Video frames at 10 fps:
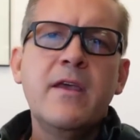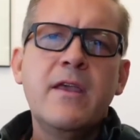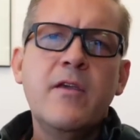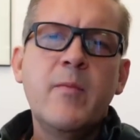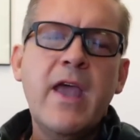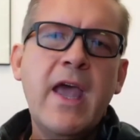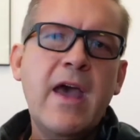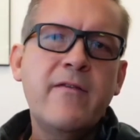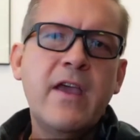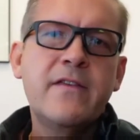you may
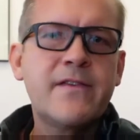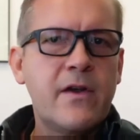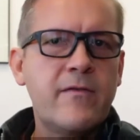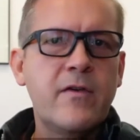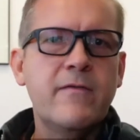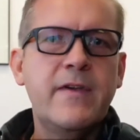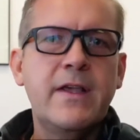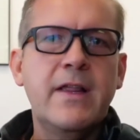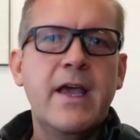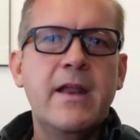have a server
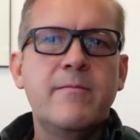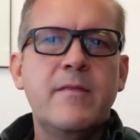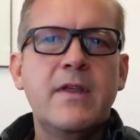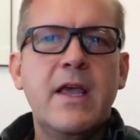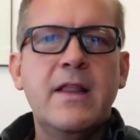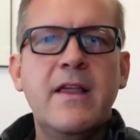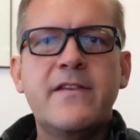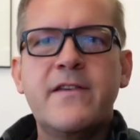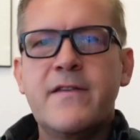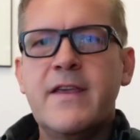VLAN, and let's
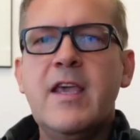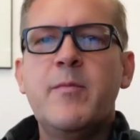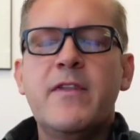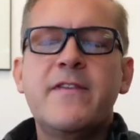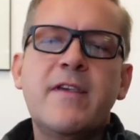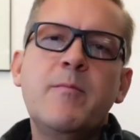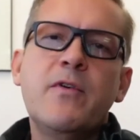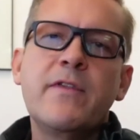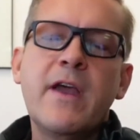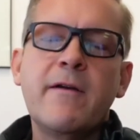just keep it
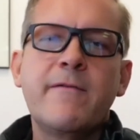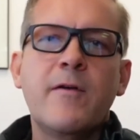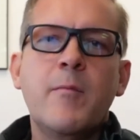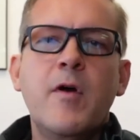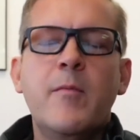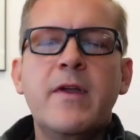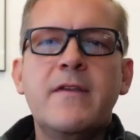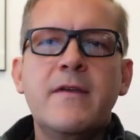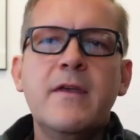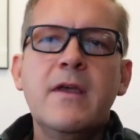simple there for a
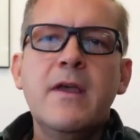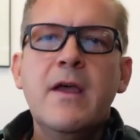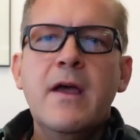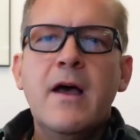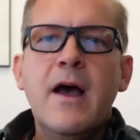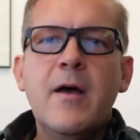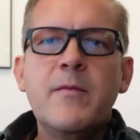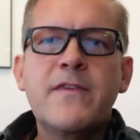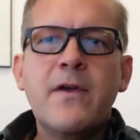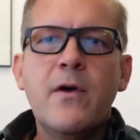moment.
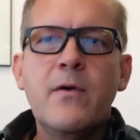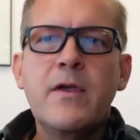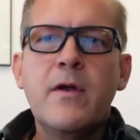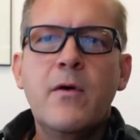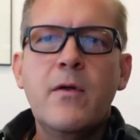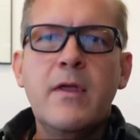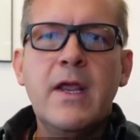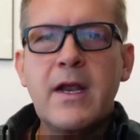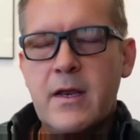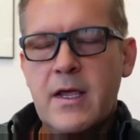So,
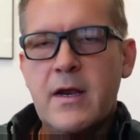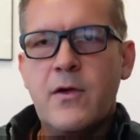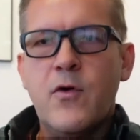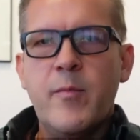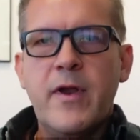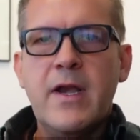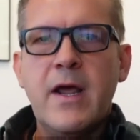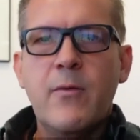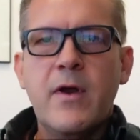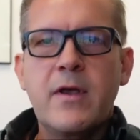in a corporate
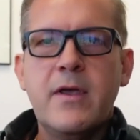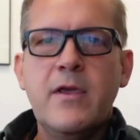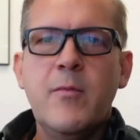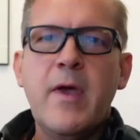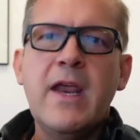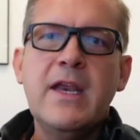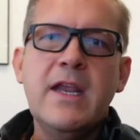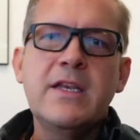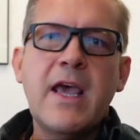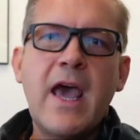network, you may
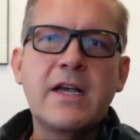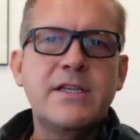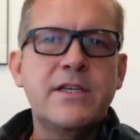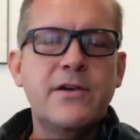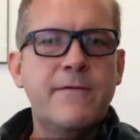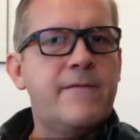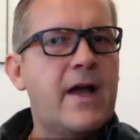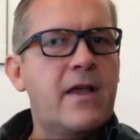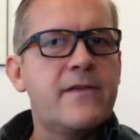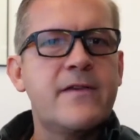need to access your
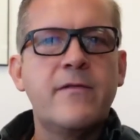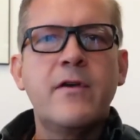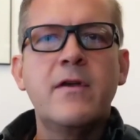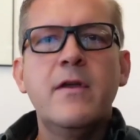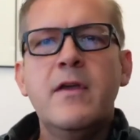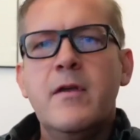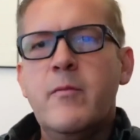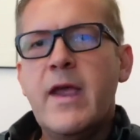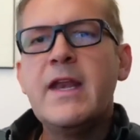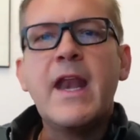file server, you
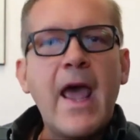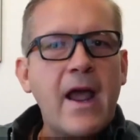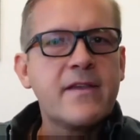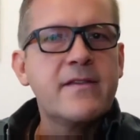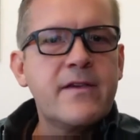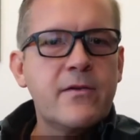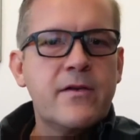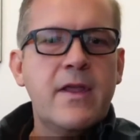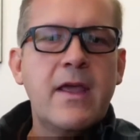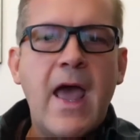may need to access your
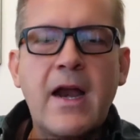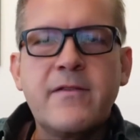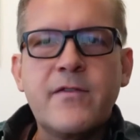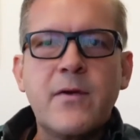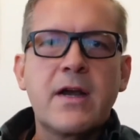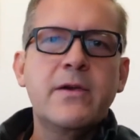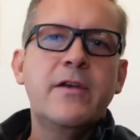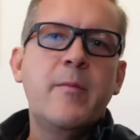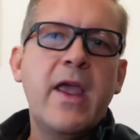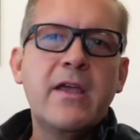Active Directory
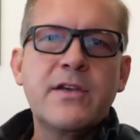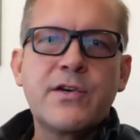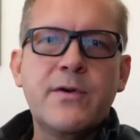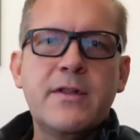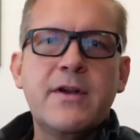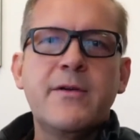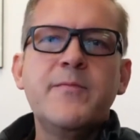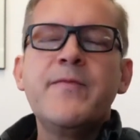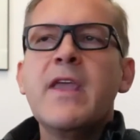domain controller.